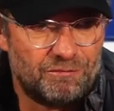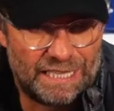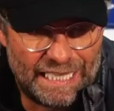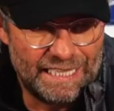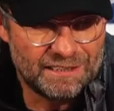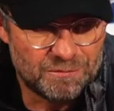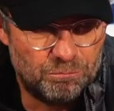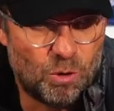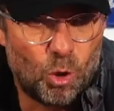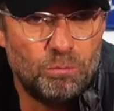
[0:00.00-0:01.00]
we had
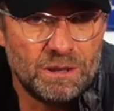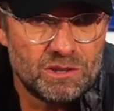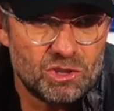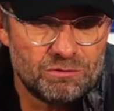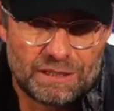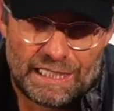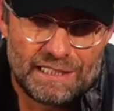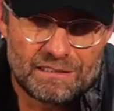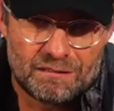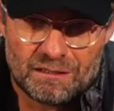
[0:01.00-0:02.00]
moments. We
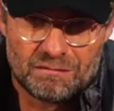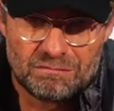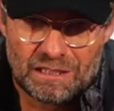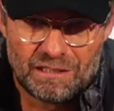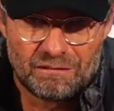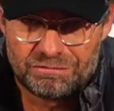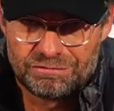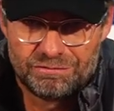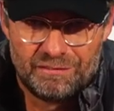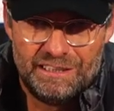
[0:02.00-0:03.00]
had kind of
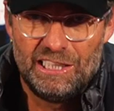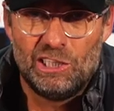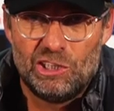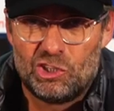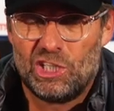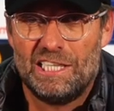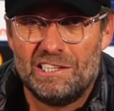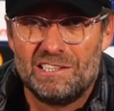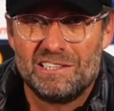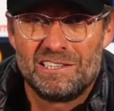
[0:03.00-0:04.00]
nearly
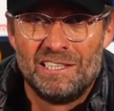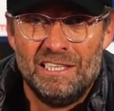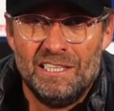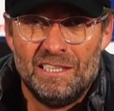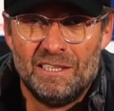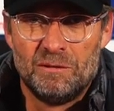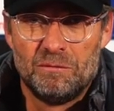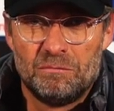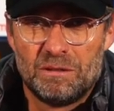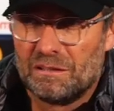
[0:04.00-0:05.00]
chances.
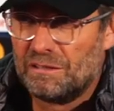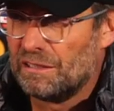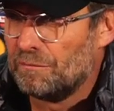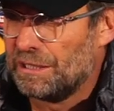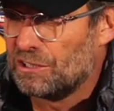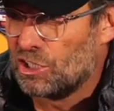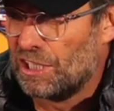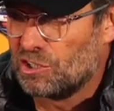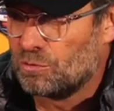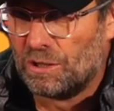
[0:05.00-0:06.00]
But I think the biggest
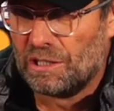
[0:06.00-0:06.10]
chances were